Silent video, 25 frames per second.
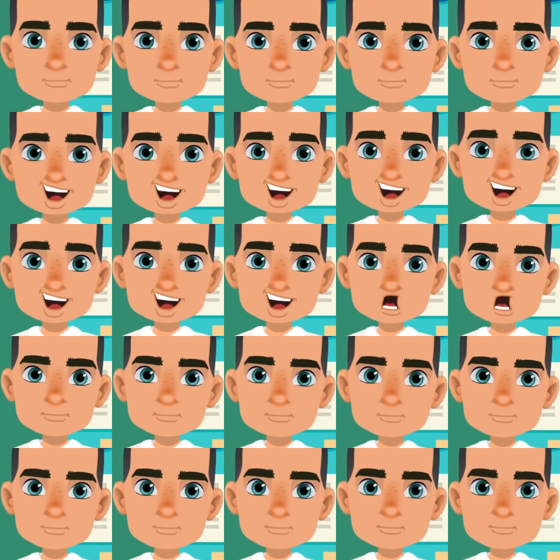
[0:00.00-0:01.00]
I have
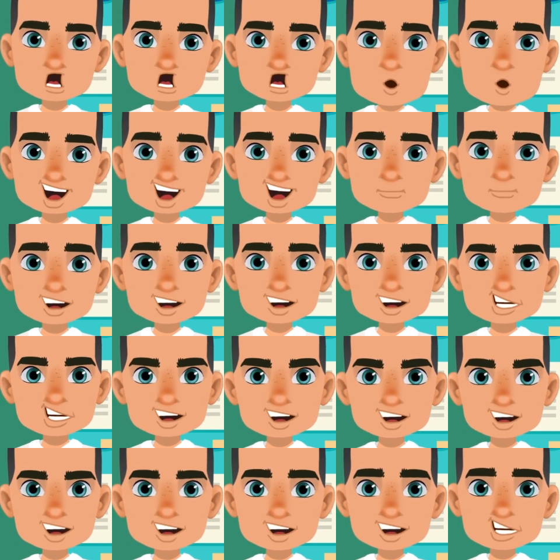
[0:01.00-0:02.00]
not been
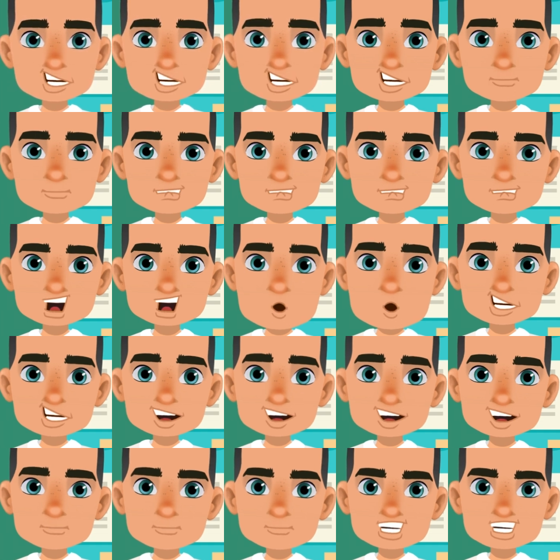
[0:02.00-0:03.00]
meaning to phone
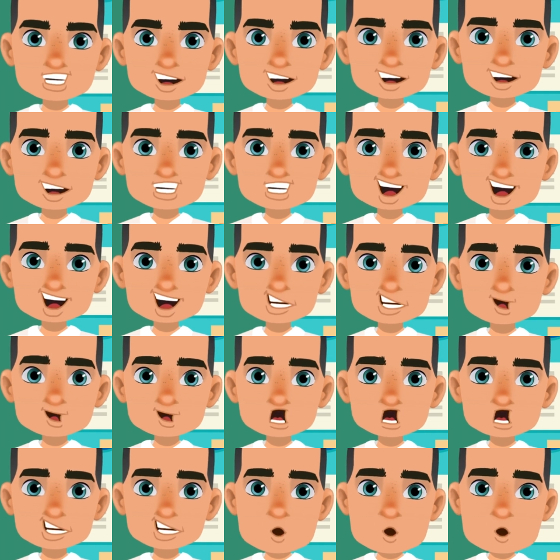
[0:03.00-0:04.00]
Kim since I
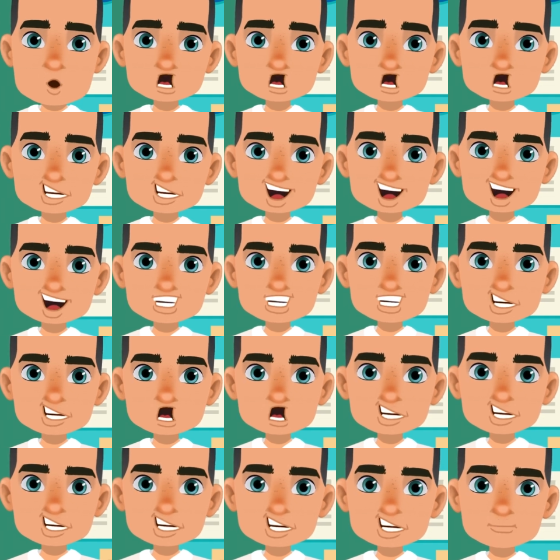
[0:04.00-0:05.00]
heard she was back in the
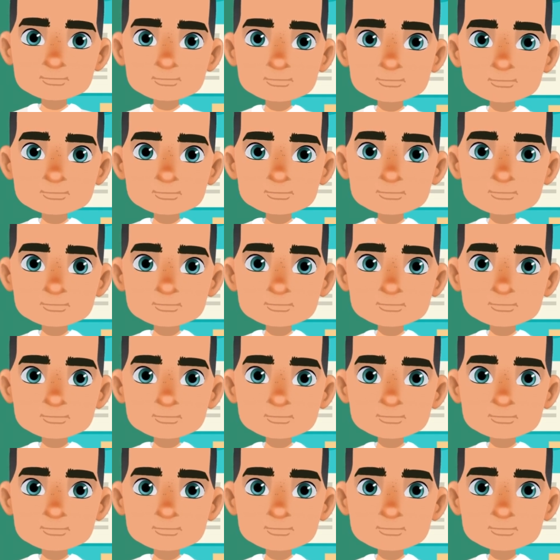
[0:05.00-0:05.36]
country.